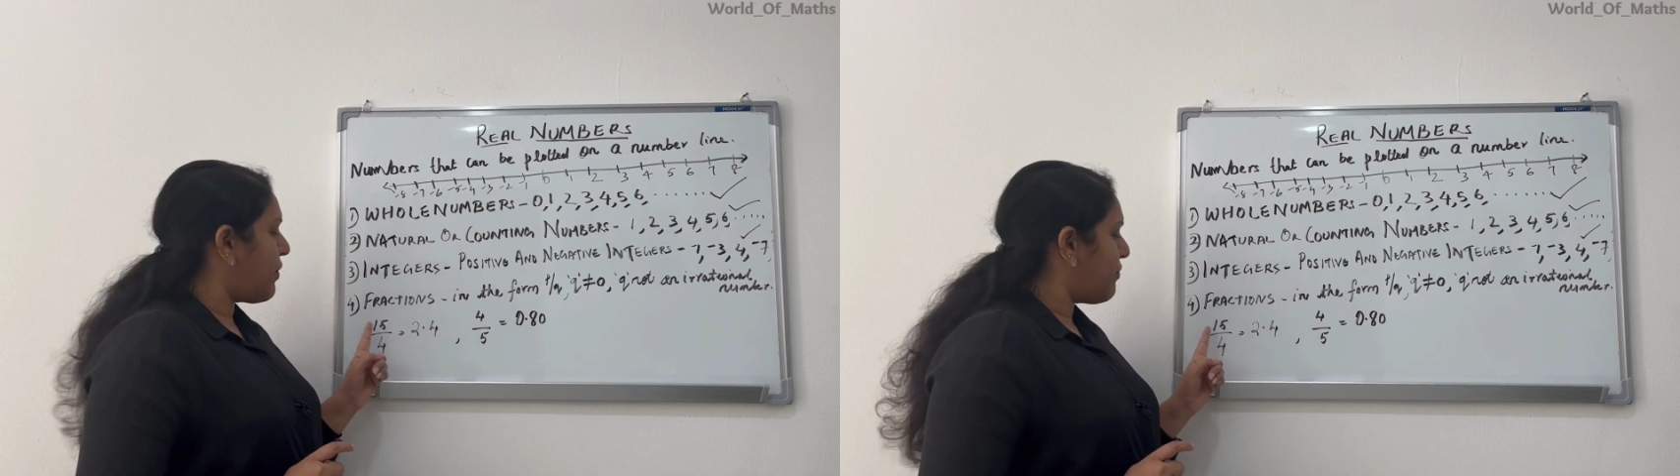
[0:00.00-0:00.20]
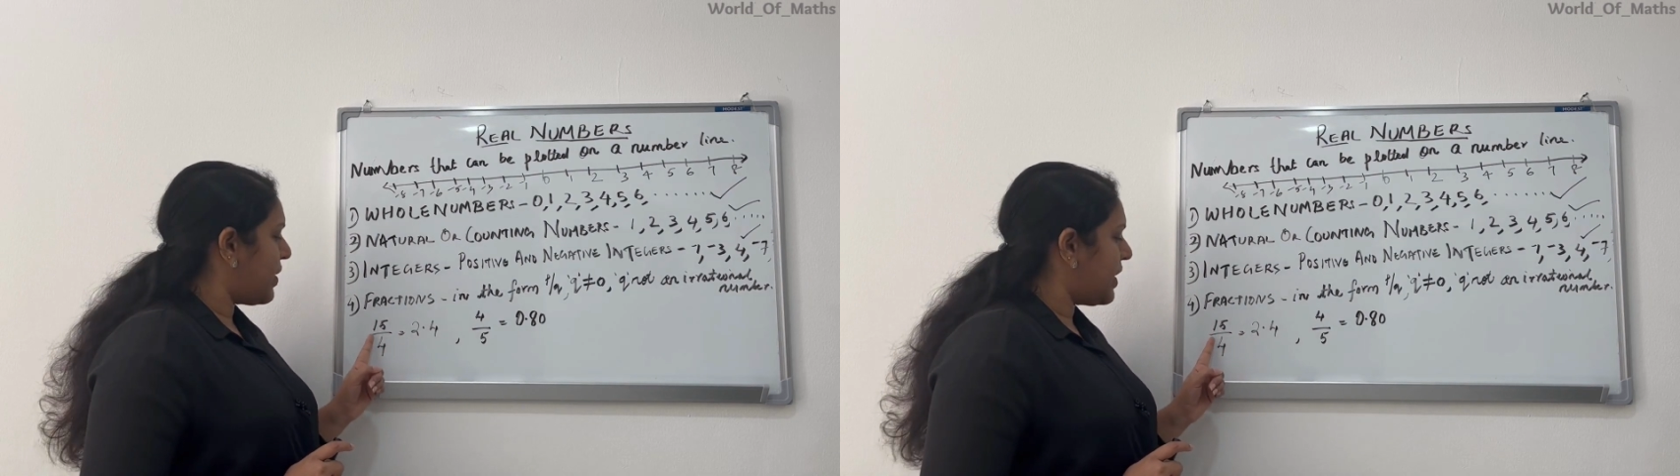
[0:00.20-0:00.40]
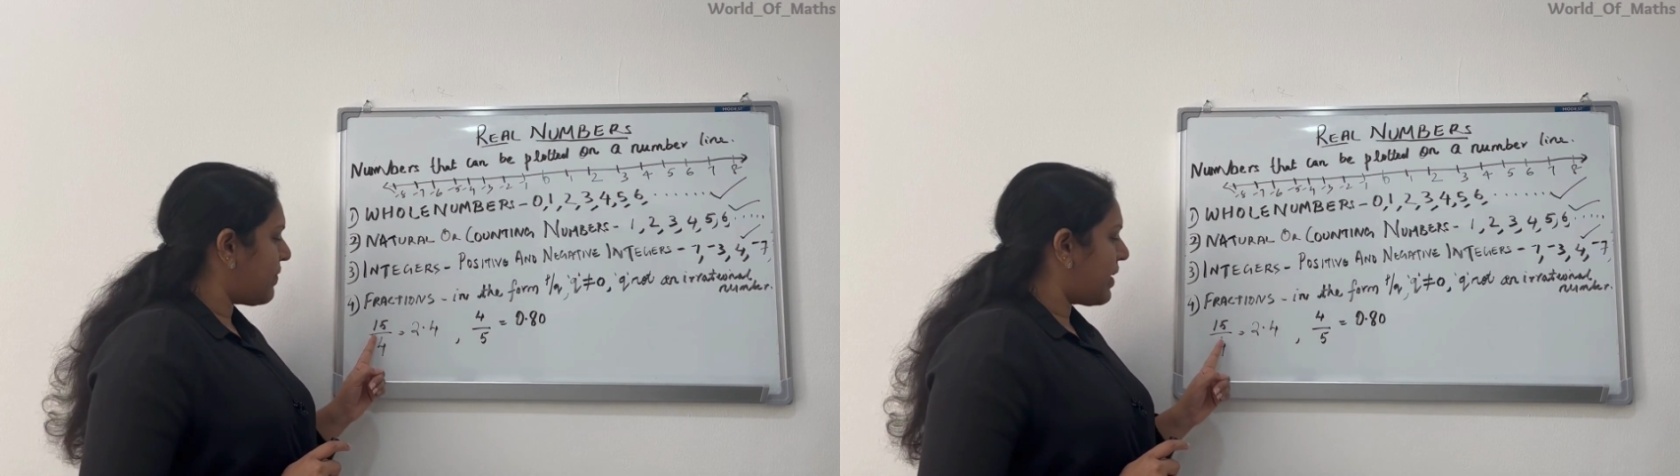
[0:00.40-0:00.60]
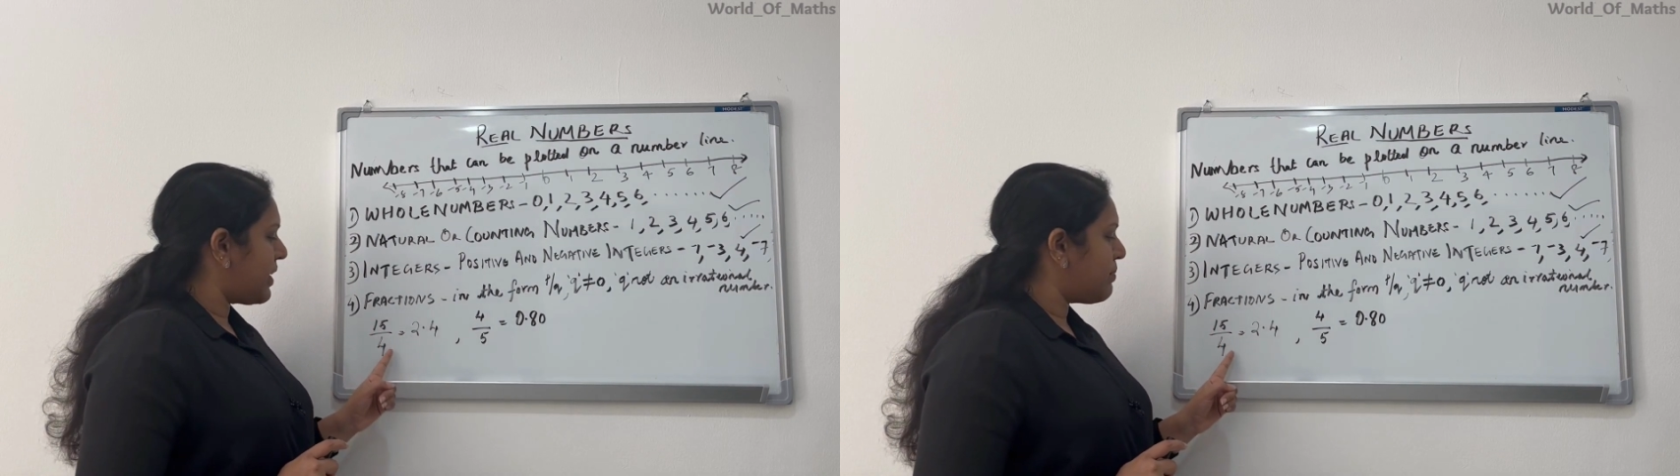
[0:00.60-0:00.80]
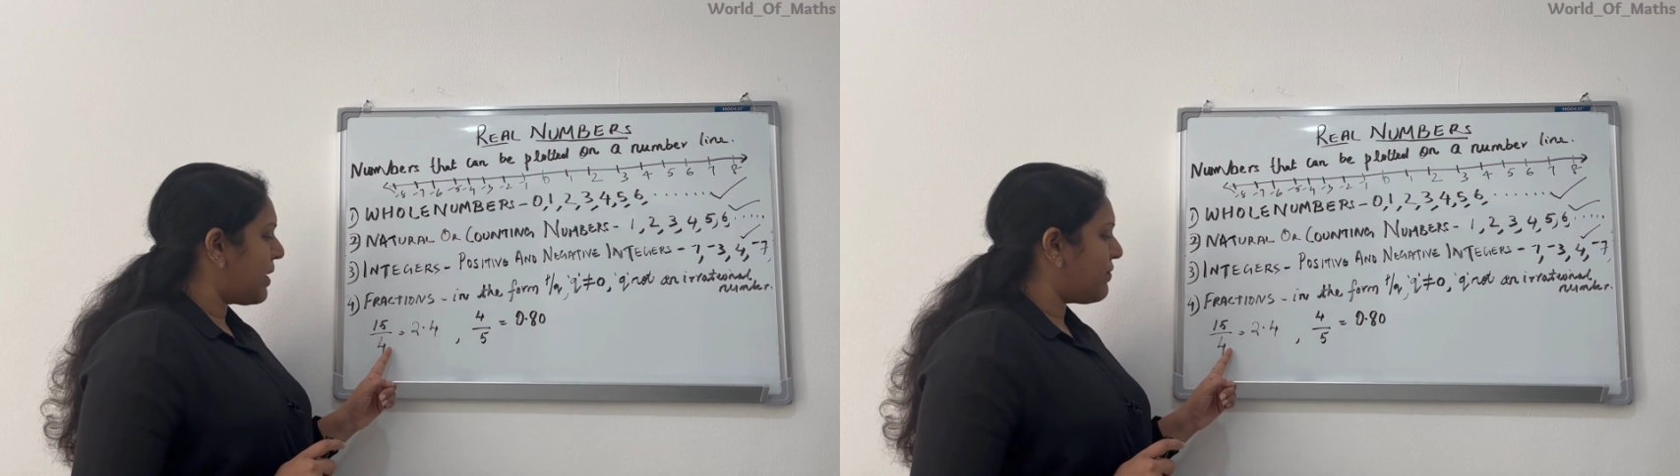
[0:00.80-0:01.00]
15
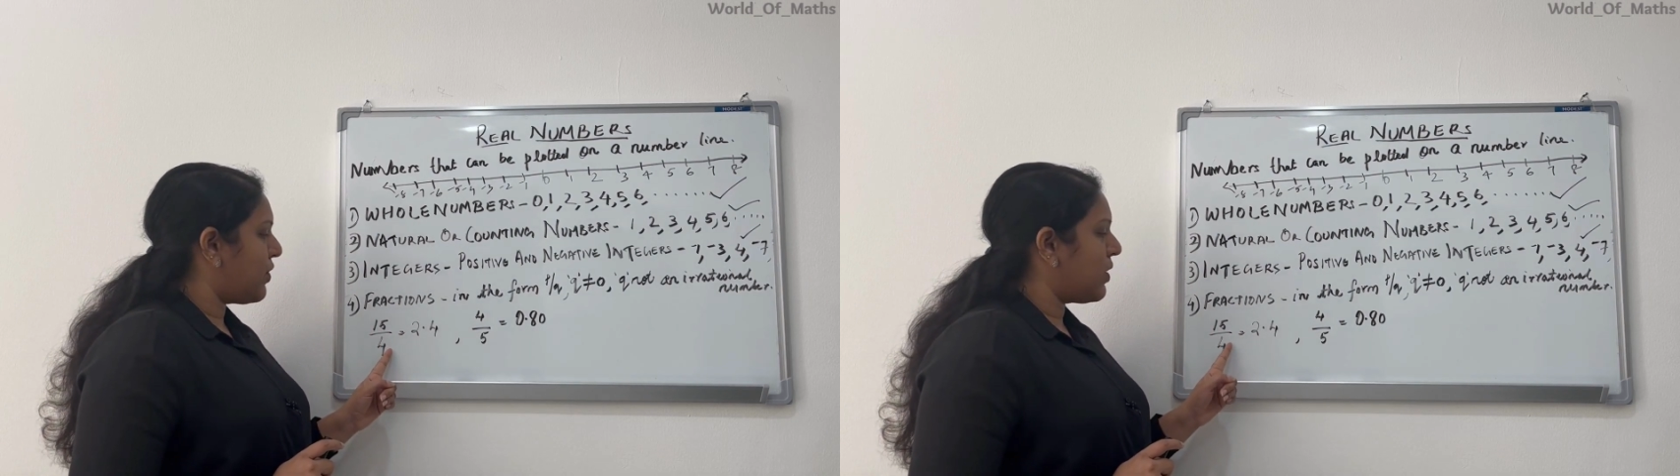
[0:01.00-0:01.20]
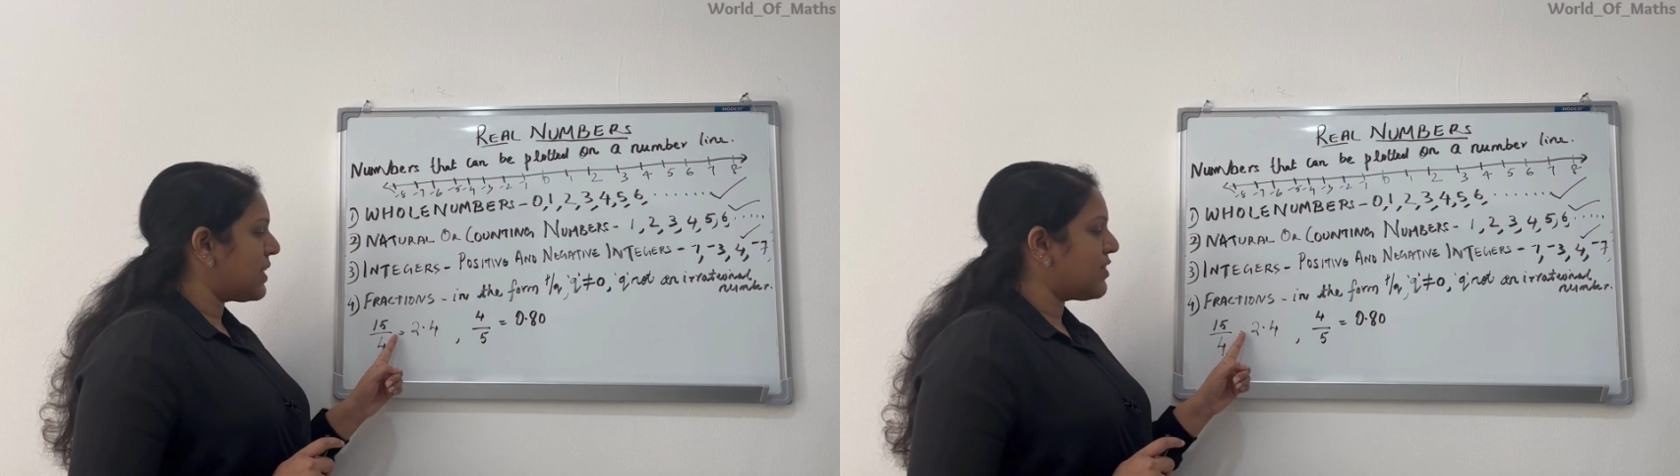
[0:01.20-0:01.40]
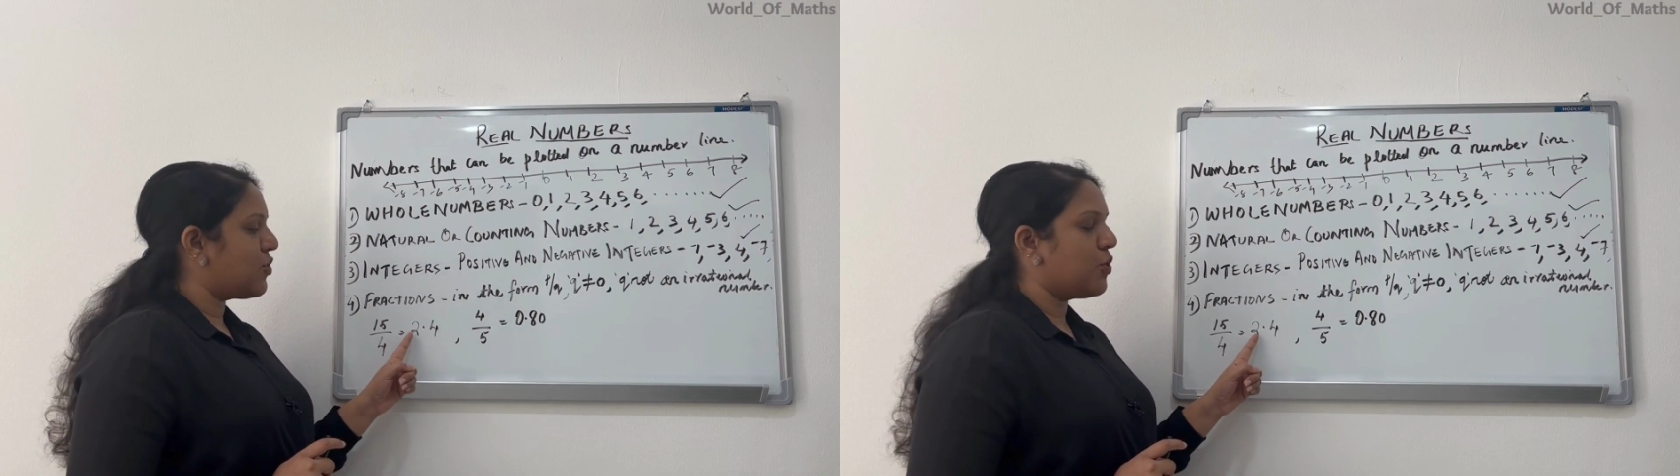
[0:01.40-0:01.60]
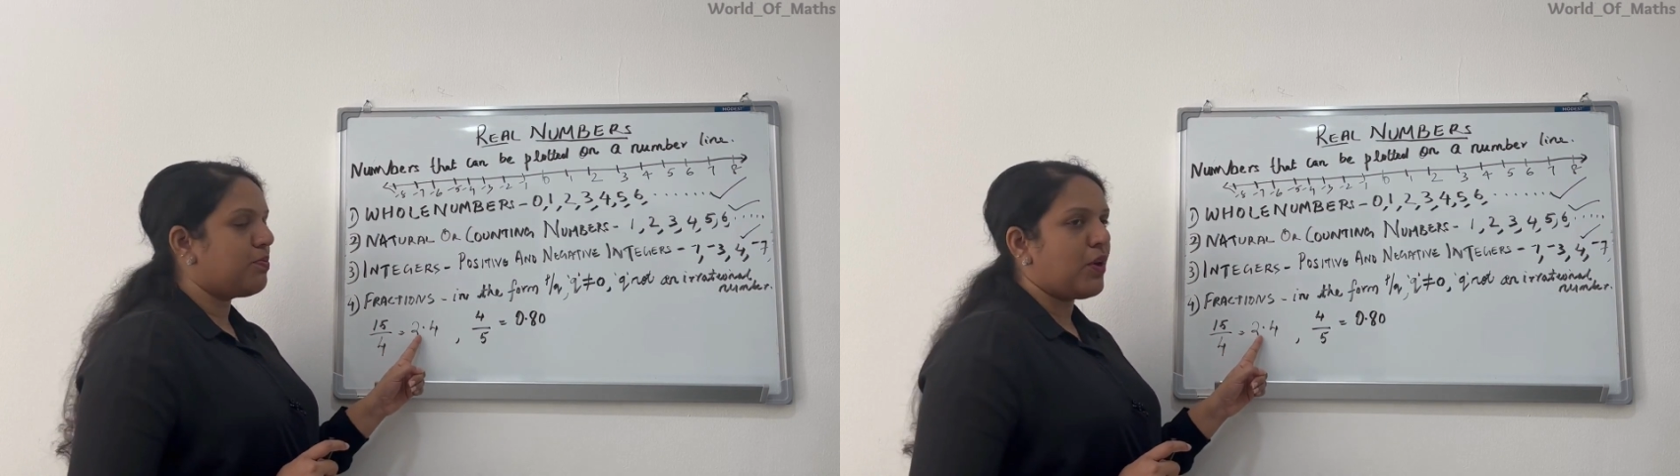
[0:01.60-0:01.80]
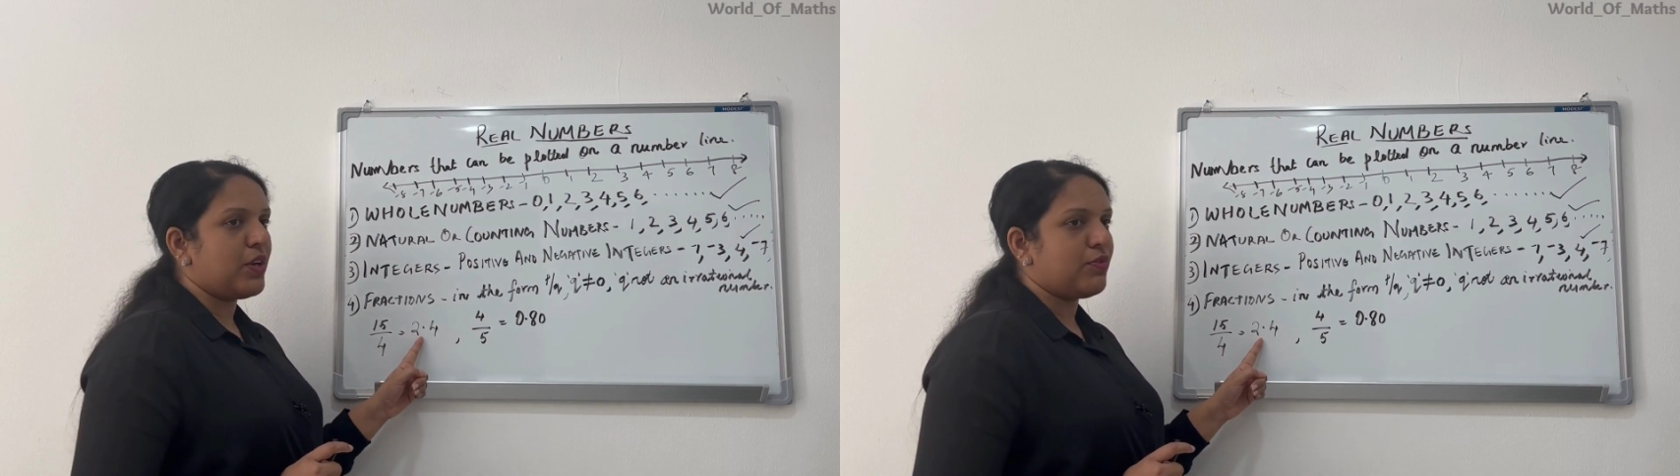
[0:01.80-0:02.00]
divided by 4 is
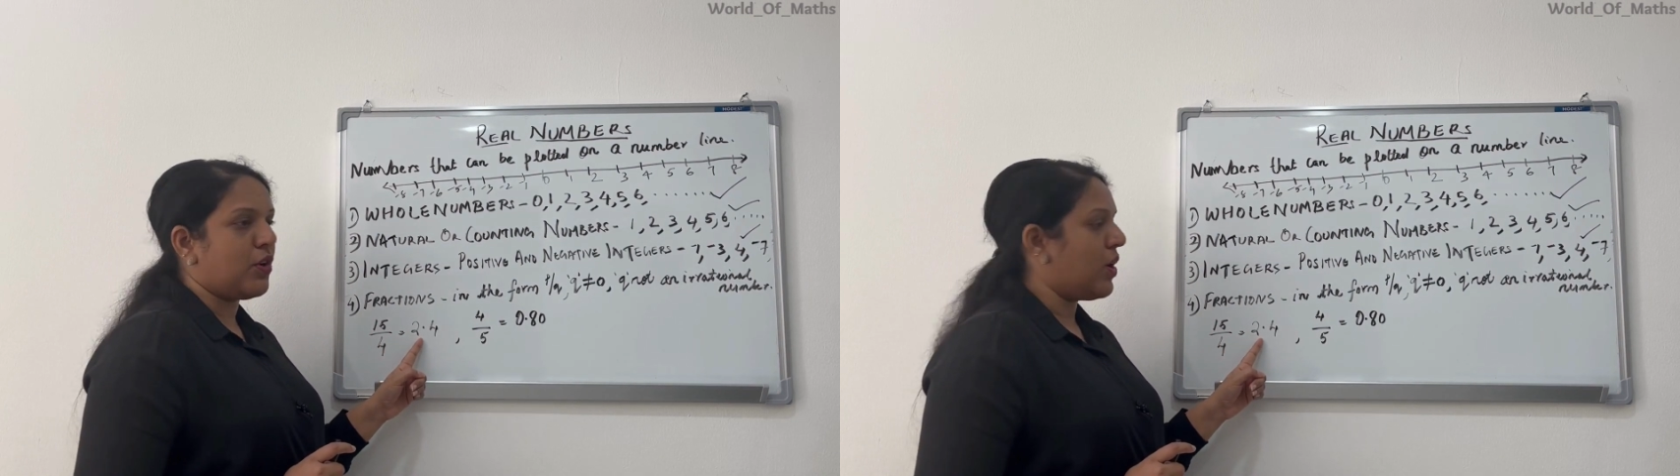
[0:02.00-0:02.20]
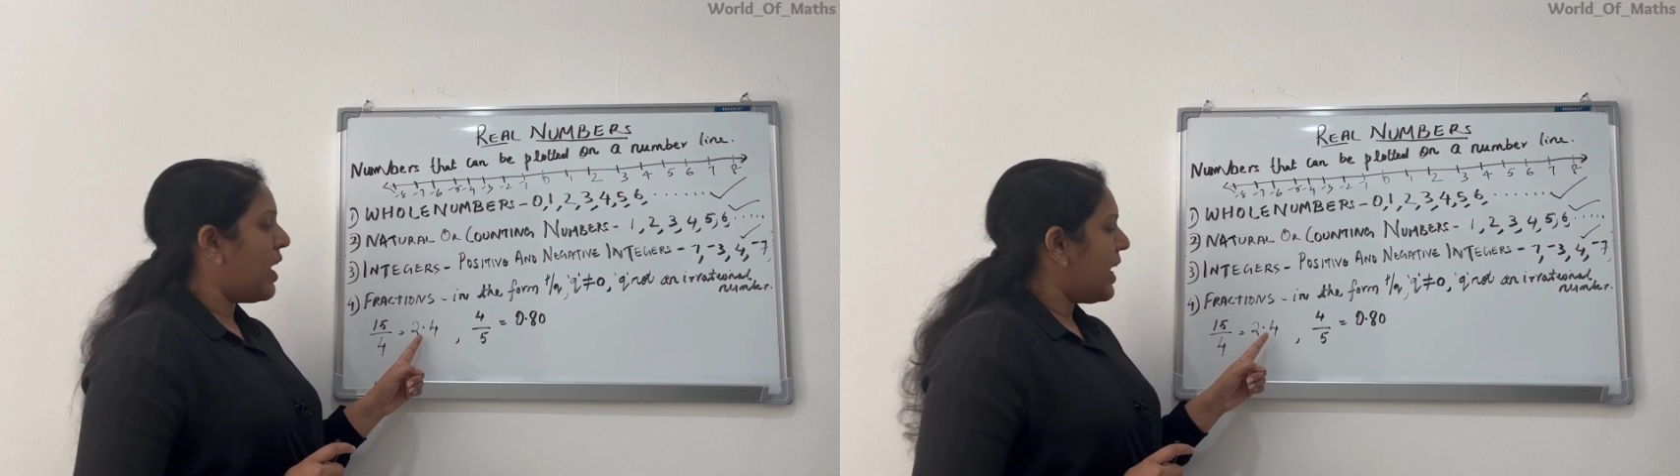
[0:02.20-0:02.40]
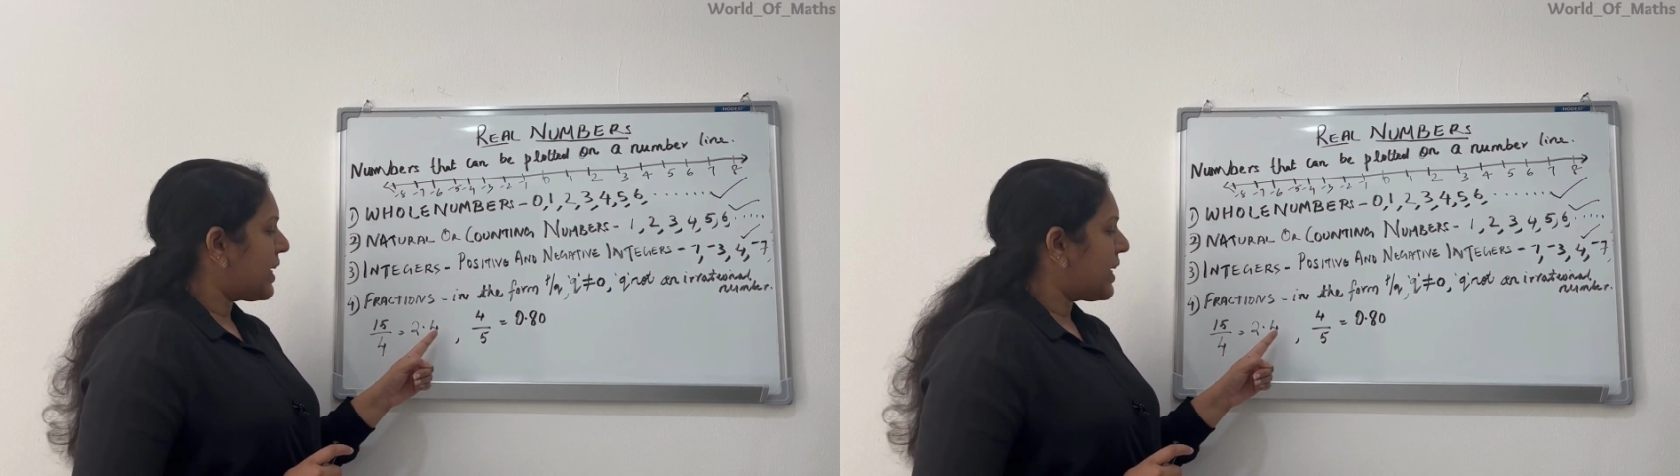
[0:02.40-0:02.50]
2.4.